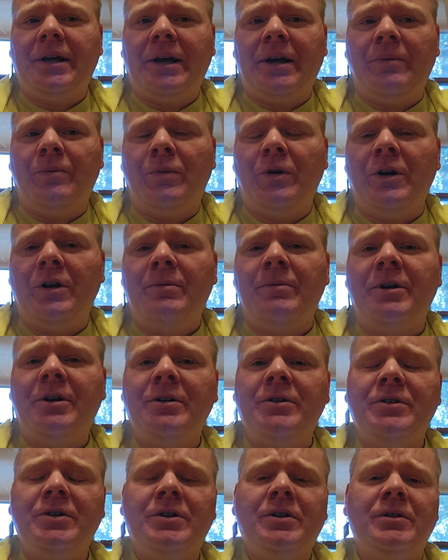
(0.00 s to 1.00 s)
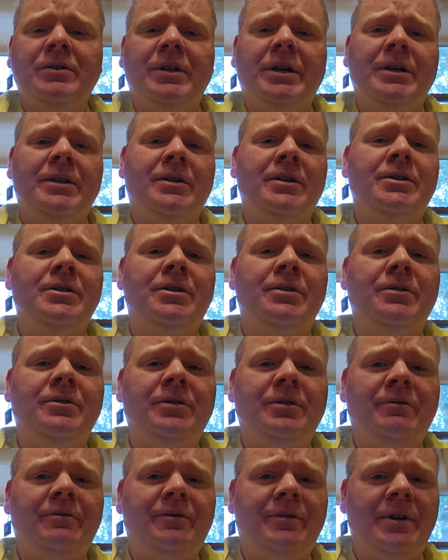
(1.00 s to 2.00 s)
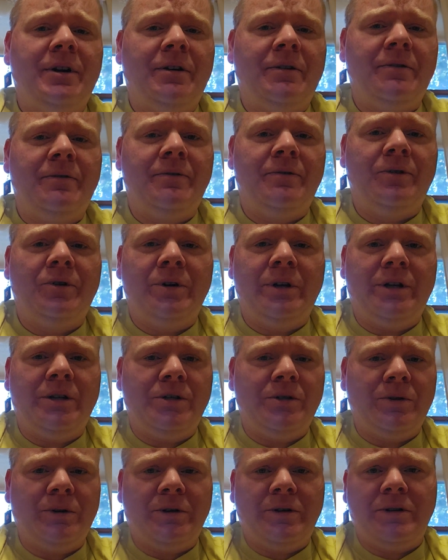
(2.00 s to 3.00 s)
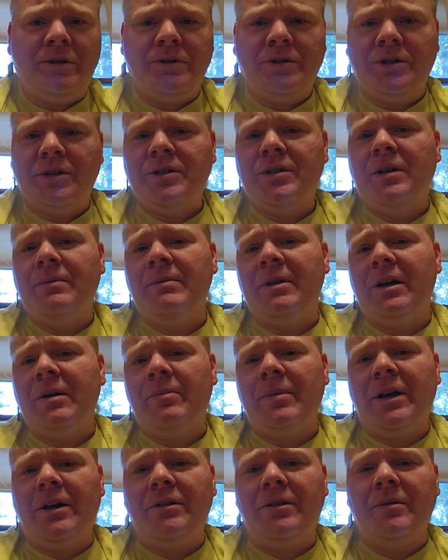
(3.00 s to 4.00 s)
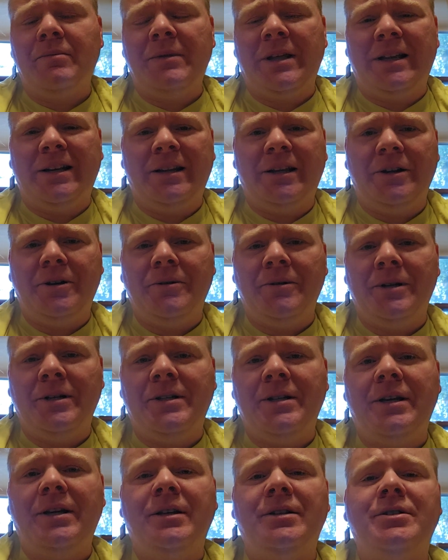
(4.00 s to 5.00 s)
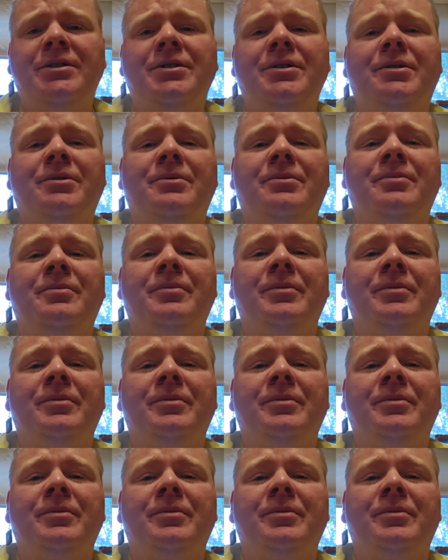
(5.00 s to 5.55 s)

at work because you don't like the tone of their voice, or there's just something about them that irritates you.